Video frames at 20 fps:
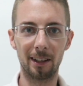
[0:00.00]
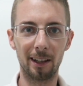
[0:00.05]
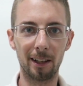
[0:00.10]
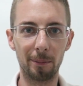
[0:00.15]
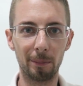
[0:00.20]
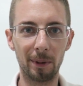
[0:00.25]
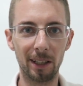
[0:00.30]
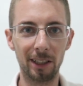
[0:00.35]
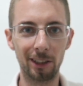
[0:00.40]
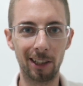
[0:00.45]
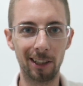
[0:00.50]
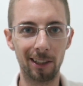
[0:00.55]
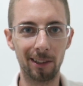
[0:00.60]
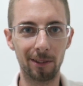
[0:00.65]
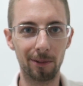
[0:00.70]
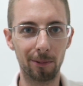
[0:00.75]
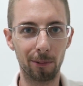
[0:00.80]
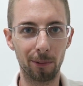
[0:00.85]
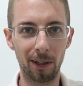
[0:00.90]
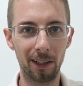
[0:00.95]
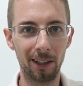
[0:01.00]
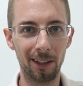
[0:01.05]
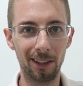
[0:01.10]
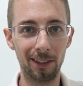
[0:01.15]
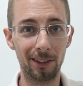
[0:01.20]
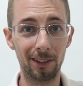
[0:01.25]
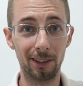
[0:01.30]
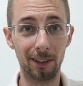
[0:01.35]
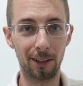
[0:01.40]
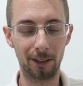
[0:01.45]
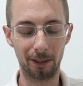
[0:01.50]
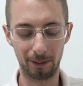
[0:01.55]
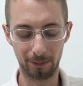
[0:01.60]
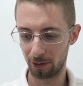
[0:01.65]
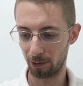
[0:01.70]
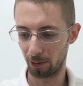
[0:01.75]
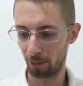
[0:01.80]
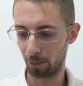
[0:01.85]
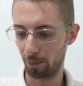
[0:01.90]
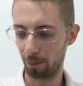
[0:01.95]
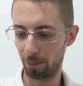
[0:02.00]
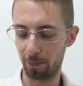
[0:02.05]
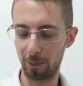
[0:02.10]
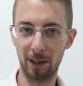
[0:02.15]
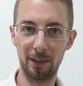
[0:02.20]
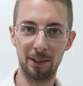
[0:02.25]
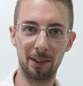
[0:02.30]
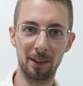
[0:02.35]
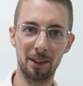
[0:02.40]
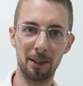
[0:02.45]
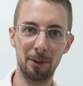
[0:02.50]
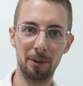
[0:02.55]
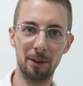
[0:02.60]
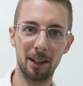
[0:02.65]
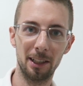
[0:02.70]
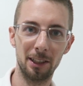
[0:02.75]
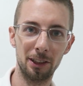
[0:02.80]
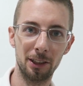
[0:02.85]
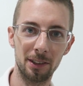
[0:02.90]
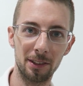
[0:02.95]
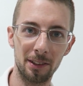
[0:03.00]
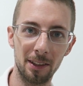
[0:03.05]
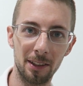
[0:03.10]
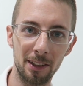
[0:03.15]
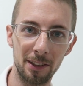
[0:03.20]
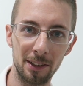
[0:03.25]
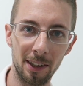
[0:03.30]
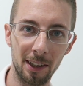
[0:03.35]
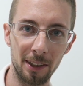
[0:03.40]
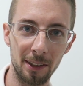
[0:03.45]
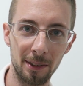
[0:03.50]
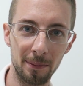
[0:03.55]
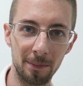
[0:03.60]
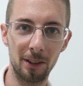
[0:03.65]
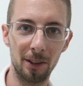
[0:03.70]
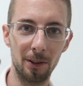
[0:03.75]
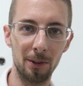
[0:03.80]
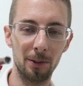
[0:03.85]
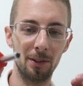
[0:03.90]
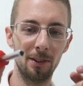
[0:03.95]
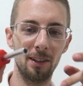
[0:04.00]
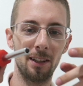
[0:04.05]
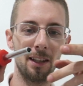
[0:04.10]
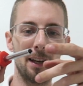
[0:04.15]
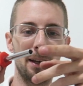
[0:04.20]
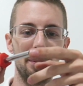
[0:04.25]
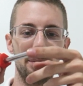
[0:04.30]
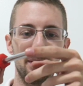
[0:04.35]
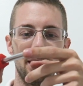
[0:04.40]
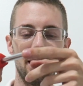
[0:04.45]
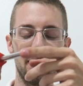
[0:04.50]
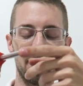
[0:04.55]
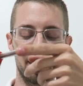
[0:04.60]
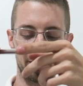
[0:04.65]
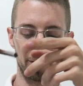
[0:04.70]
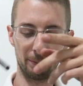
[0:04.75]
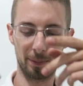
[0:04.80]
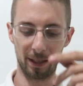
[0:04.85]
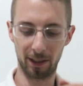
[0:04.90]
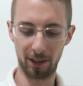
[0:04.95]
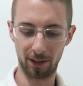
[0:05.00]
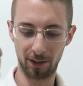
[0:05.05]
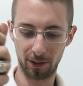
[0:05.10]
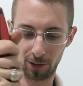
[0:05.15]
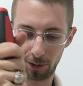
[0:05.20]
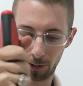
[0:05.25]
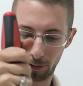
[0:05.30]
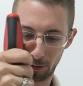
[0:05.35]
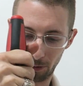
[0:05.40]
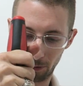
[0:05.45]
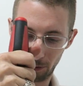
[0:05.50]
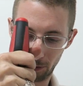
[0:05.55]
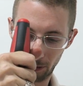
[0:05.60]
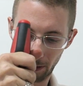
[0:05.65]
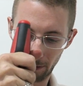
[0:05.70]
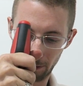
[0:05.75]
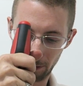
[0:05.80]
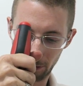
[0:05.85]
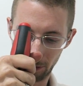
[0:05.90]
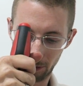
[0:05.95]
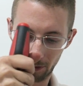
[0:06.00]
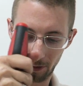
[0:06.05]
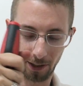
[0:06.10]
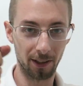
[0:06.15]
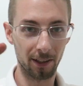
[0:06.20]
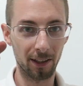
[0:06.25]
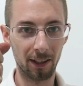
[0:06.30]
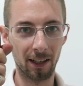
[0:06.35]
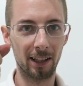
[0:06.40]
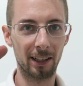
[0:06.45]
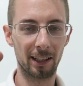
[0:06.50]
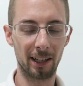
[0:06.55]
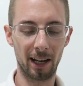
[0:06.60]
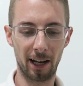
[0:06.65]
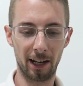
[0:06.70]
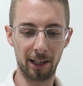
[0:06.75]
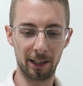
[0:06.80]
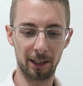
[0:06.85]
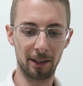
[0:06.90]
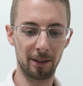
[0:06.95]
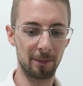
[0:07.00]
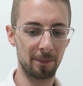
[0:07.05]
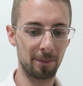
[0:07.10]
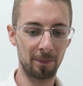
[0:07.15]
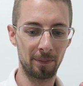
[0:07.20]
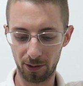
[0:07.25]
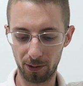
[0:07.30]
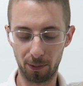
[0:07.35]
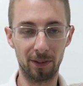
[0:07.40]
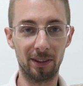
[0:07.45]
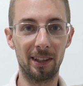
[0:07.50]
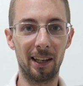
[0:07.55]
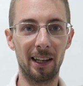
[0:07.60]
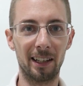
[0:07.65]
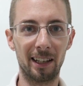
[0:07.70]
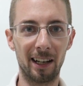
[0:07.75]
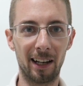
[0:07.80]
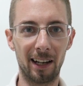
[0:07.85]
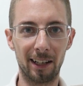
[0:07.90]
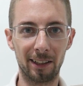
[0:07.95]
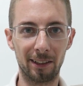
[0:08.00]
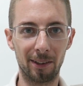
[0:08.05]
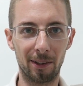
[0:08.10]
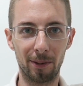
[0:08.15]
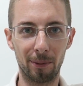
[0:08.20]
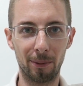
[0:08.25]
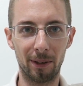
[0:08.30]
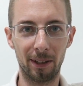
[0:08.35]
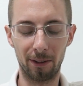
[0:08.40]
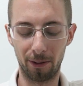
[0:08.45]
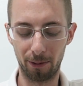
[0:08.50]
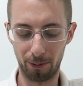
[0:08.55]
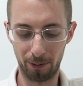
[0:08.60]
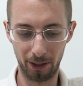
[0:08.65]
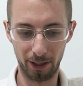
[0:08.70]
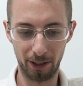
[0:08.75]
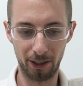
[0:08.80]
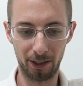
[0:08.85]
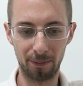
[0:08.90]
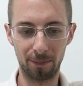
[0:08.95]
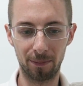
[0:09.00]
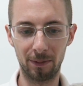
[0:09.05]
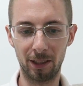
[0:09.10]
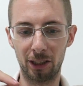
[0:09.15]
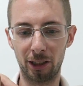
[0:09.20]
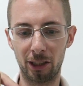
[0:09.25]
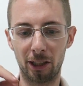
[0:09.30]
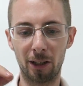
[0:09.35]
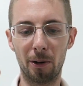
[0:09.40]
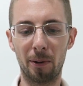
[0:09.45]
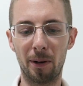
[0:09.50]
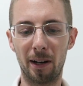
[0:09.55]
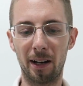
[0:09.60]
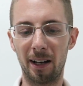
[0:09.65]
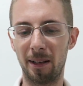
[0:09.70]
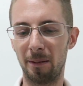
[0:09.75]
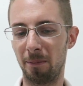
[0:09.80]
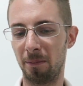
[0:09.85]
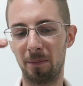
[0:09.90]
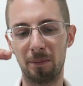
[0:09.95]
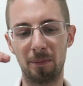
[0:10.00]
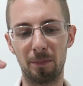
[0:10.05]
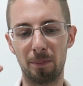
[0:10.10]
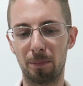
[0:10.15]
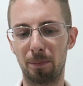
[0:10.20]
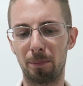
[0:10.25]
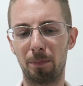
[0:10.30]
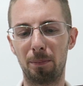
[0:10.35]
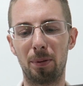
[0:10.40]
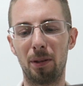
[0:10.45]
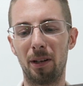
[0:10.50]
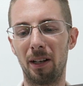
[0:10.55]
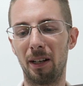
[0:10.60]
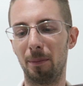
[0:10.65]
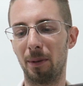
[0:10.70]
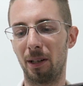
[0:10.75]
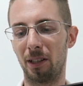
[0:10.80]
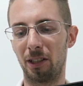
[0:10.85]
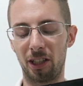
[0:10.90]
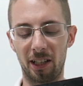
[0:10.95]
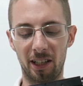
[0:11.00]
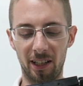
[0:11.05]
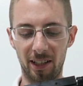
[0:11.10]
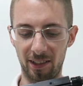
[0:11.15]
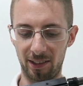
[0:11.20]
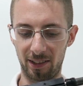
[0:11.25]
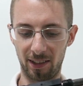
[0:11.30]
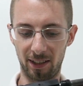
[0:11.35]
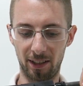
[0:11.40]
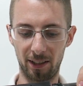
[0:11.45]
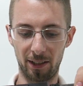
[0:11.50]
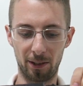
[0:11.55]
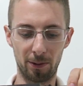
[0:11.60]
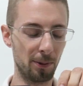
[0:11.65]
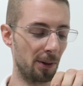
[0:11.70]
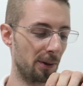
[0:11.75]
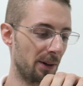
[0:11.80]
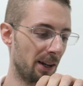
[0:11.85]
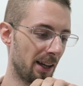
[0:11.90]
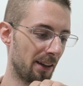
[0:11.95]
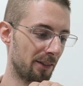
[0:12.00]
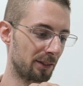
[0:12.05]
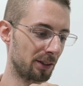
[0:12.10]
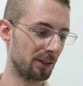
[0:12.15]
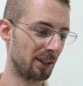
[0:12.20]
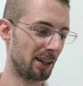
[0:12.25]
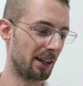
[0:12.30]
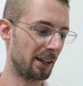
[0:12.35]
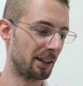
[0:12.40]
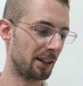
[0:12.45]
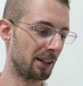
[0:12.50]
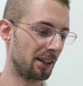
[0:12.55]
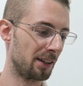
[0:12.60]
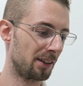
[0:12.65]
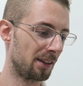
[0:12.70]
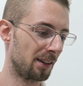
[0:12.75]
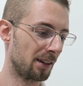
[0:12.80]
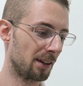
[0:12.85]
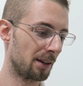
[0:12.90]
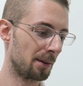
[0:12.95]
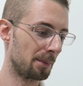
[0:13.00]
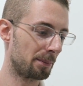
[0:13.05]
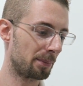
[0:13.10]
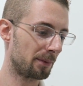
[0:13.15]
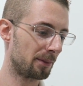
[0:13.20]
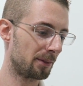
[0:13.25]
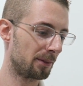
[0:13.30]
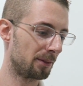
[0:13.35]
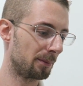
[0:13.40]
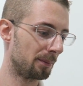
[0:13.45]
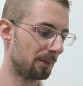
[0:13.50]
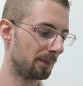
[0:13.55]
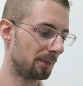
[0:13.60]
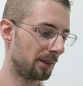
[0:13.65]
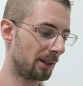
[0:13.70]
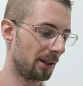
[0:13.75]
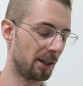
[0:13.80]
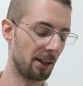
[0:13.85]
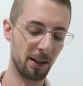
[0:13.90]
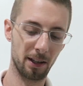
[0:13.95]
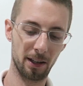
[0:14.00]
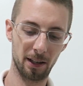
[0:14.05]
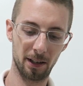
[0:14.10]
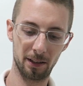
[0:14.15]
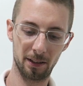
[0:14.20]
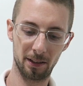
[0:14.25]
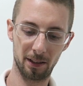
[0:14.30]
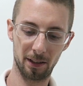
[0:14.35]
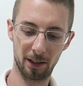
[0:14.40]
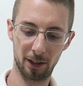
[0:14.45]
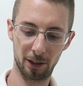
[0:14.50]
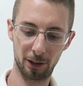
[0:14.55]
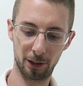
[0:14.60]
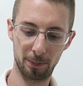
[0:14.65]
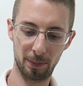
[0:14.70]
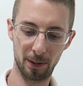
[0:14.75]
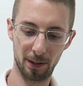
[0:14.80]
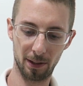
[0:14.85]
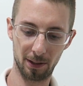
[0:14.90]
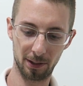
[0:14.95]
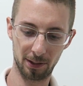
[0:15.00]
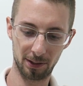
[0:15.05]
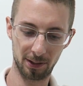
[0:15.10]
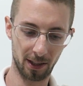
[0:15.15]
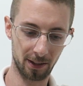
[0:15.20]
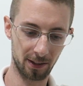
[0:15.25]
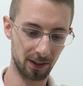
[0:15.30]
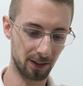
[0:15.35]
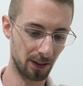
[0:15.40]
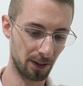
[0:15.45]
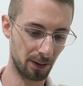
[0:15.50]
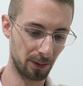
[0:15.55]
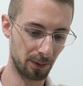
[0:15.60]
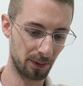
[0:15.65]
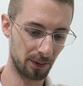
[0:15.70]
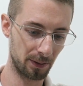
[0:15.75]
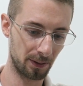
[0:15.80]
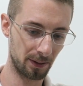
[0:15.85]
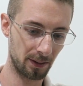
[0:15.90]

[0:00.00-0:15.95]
I'll make it way easier. So basically what I just did is I used the empty end of my screwdriver just to cock it. So with that cocked all the way to the rear, this should go on pretty much easy. You won't have to line anything up, and it should be all set to go.